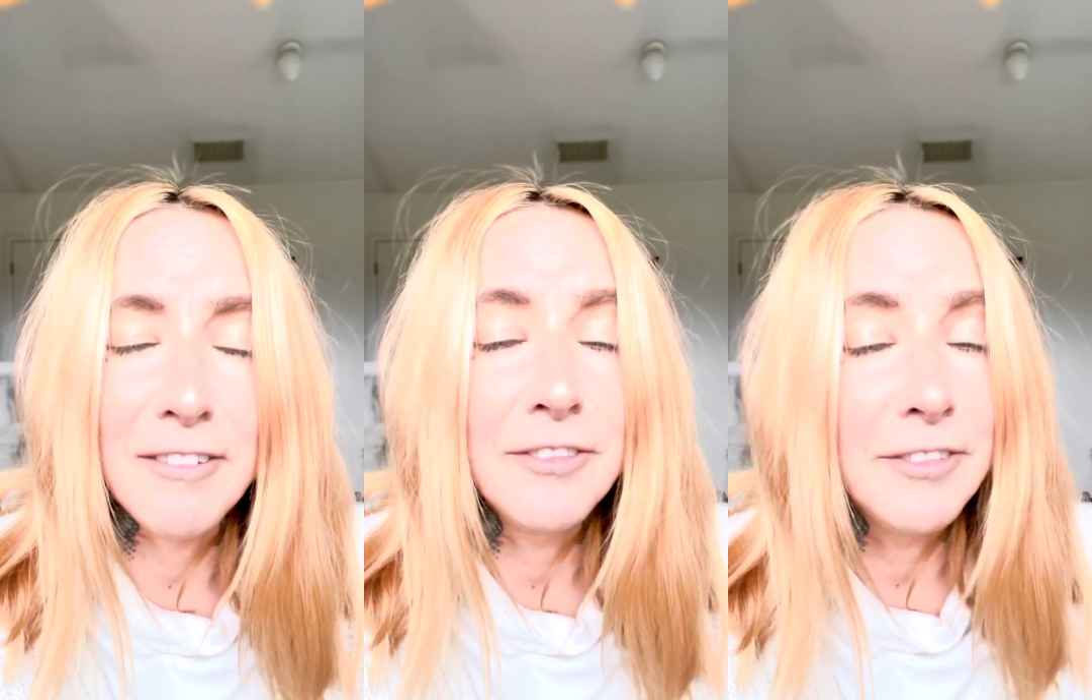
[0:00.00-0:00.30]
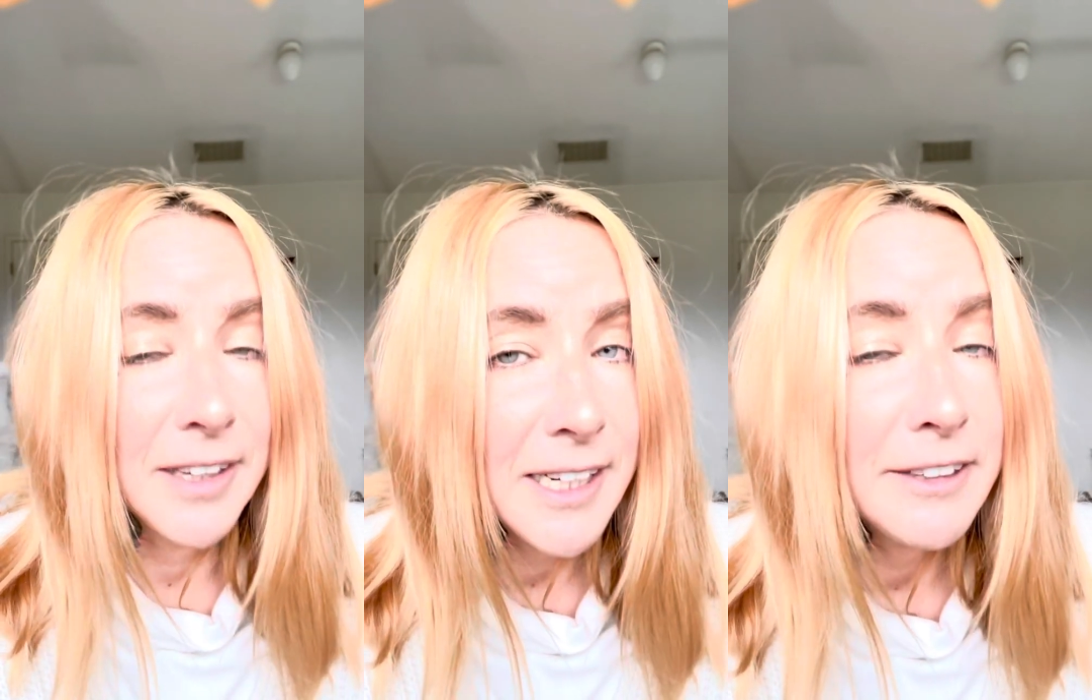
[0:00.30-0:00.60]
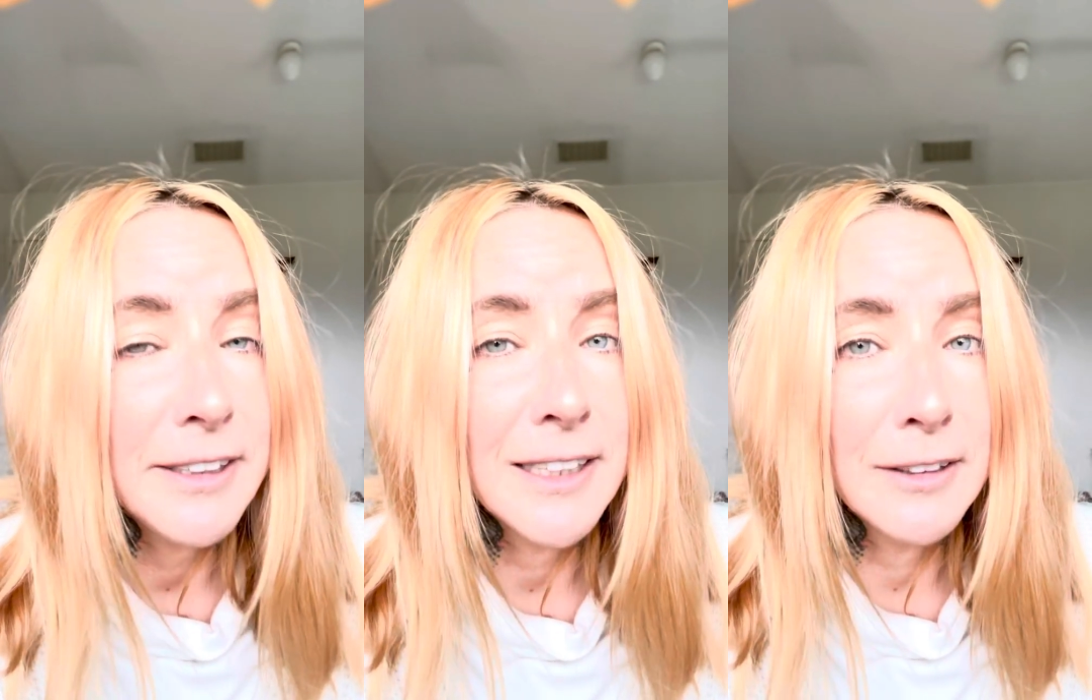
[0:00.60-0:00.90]

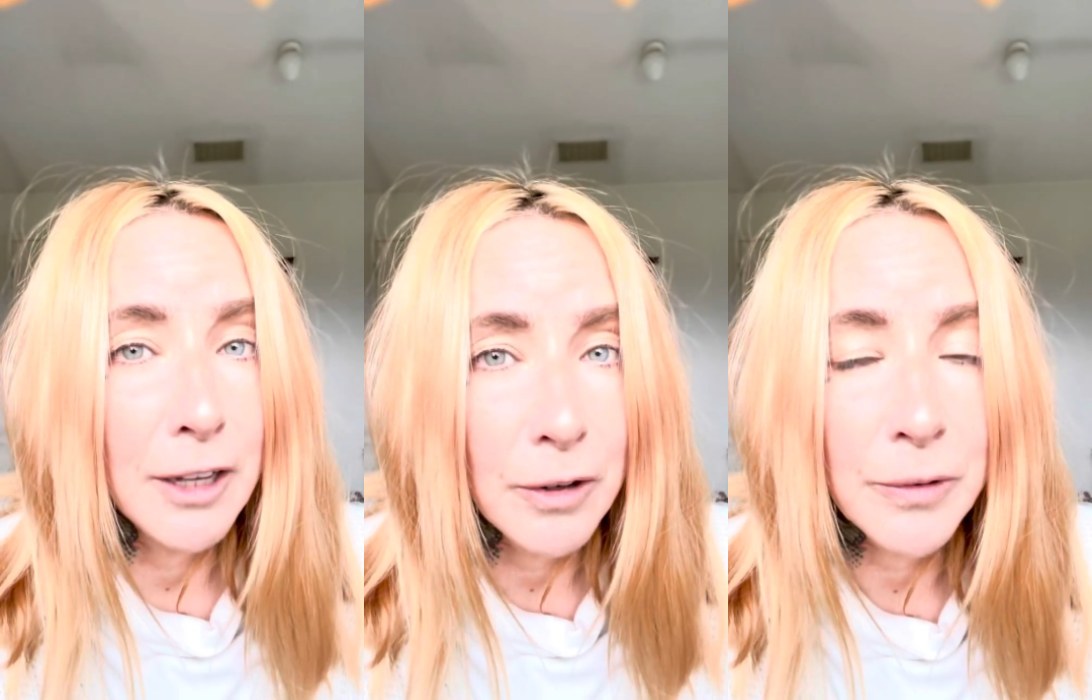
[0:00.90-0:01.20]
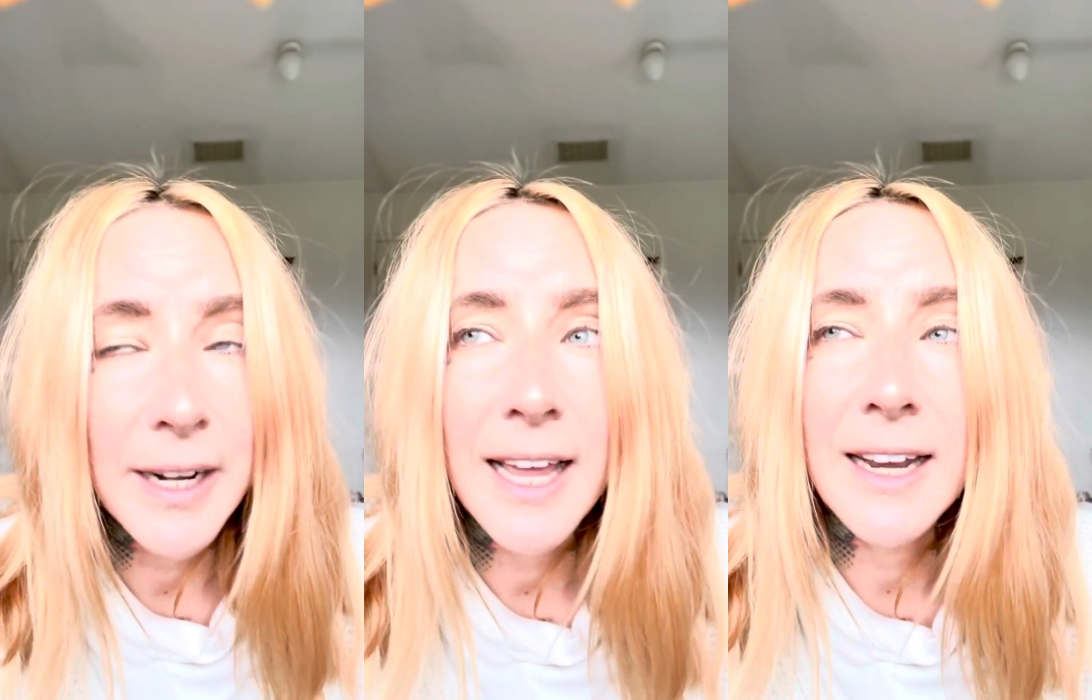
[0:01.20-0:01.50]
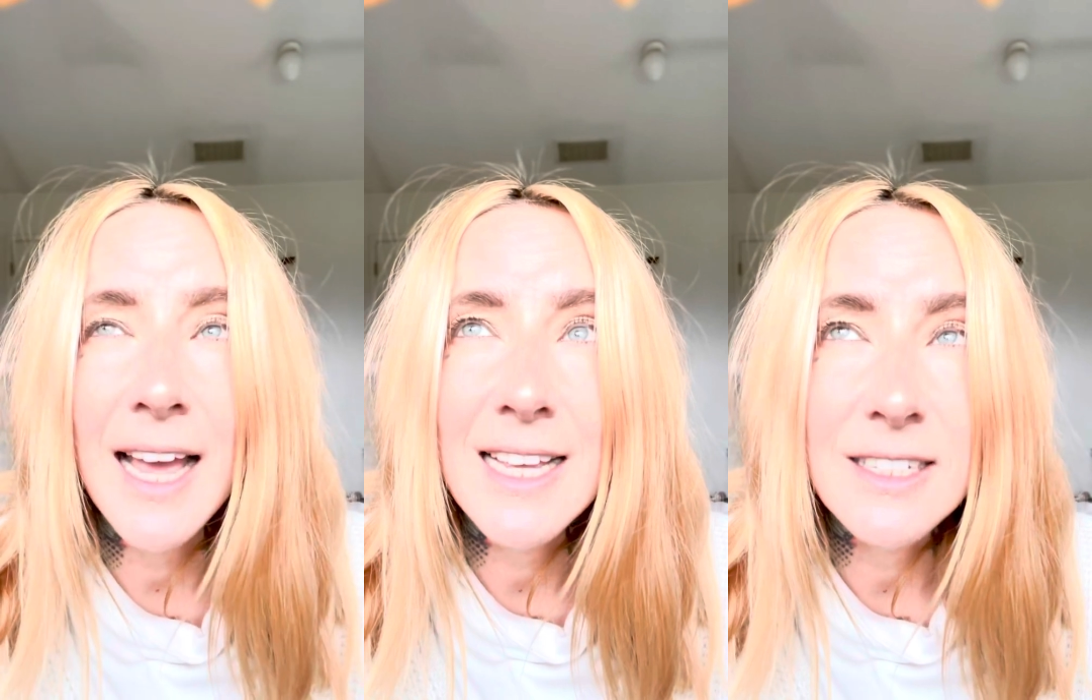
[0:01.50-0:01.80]
very alone, and
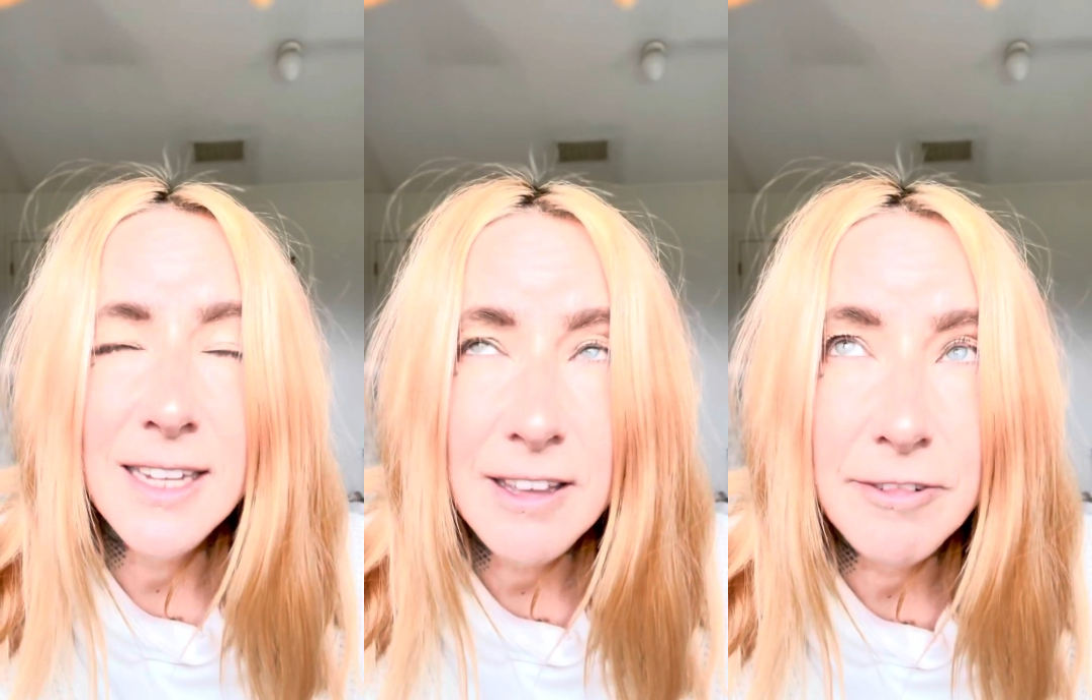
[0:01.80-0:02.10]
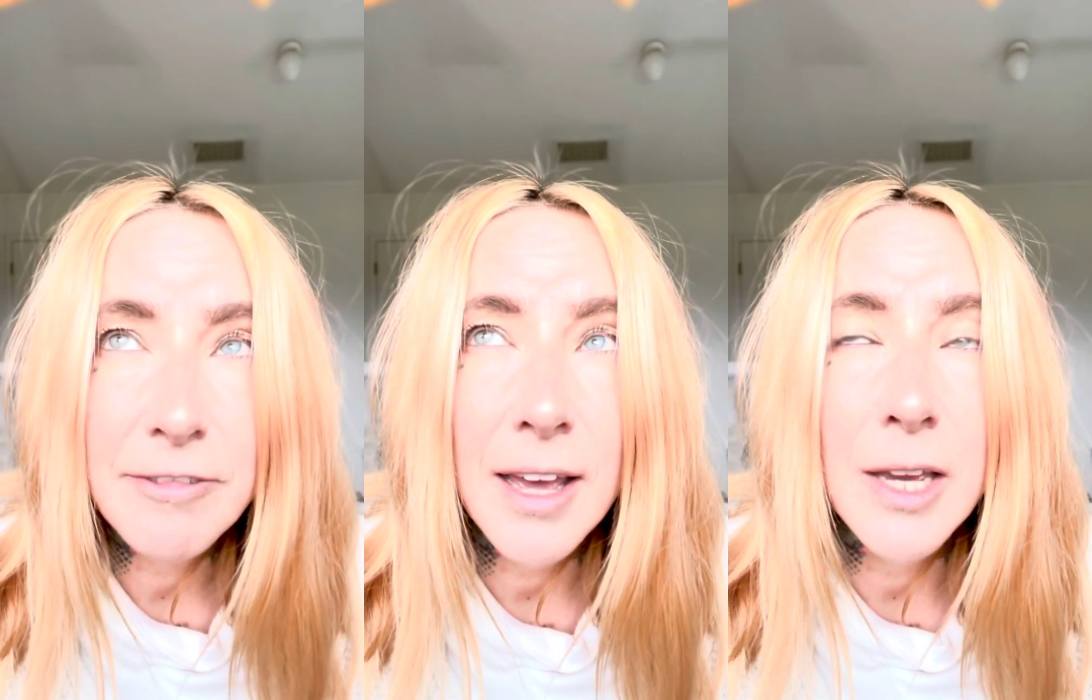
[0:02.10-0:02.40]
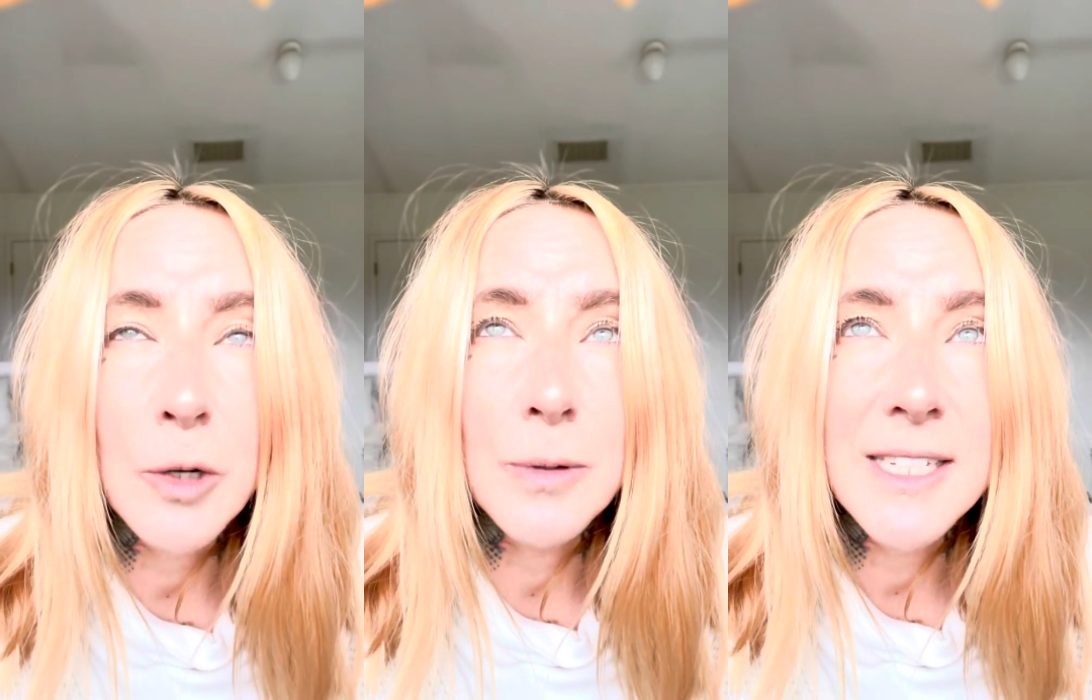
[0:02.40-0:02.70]
as if I
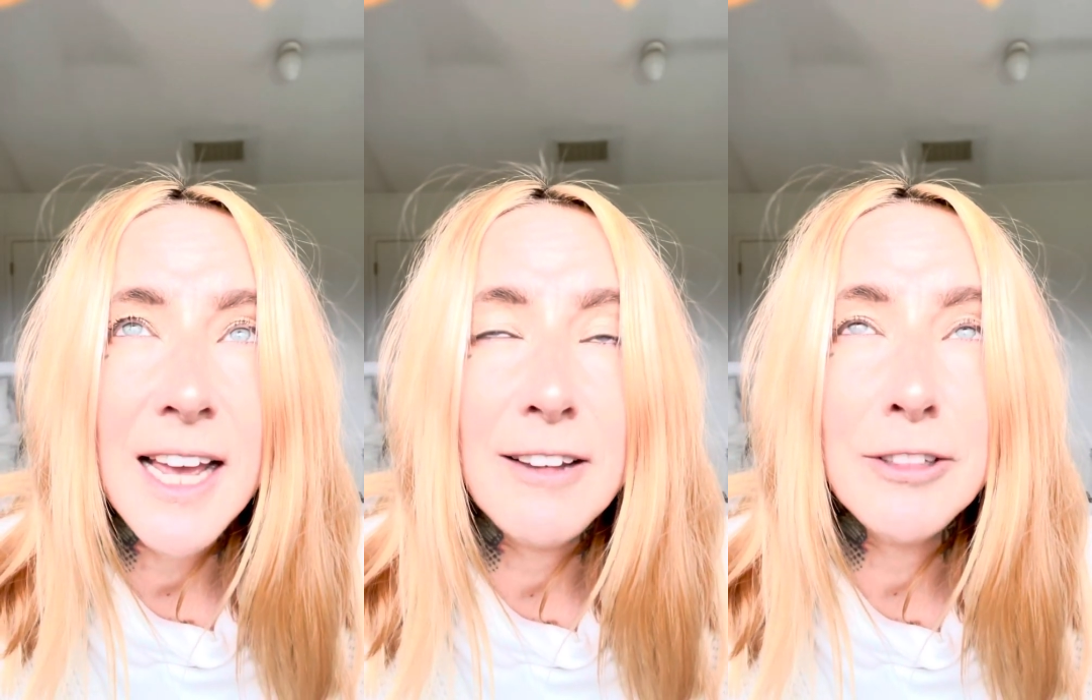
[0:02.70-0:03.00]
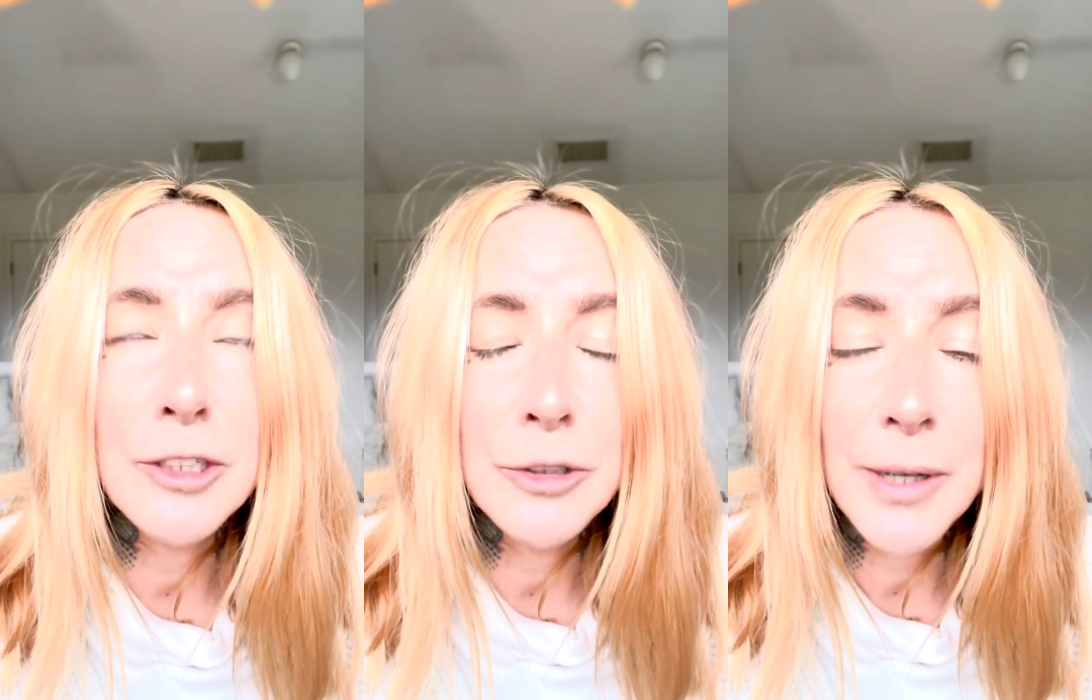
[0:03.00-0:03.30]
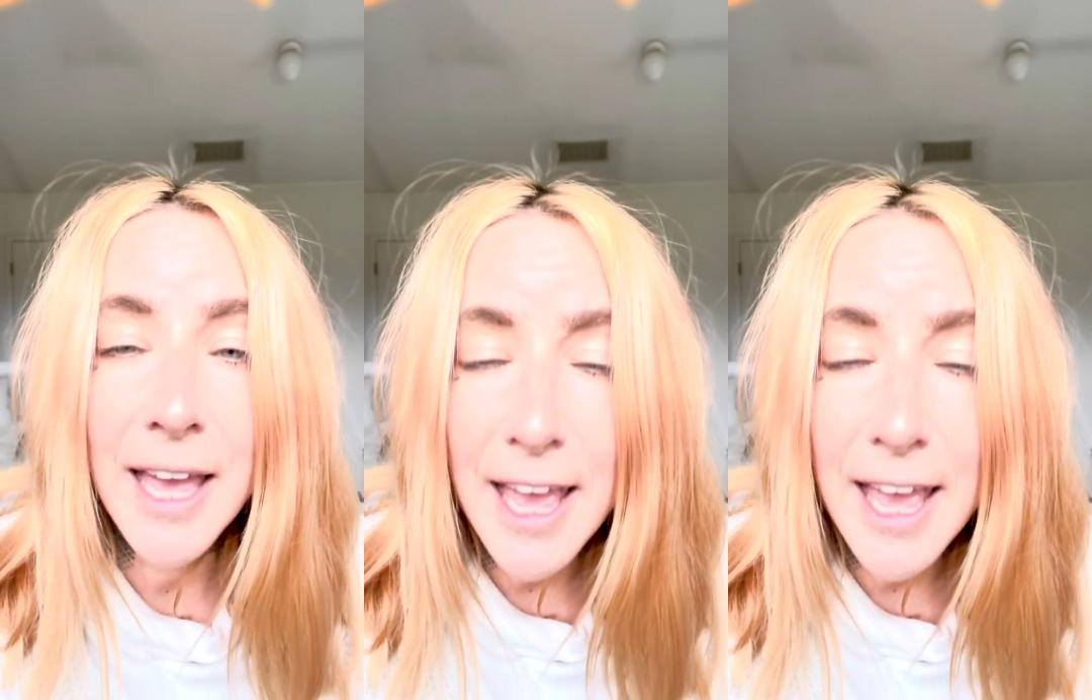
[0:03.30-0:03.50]
always have to do